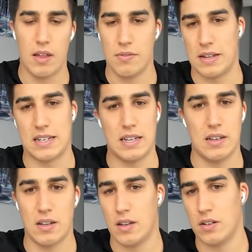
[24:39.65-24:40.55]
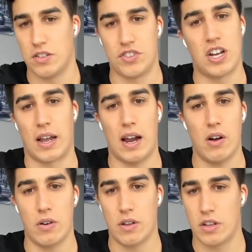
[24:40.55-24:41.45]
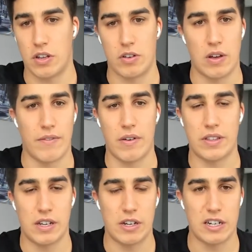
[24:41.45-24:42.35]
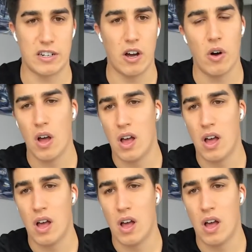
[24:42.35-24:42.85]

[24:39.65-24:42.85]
That's it. Just check it out. You have everything you need to know.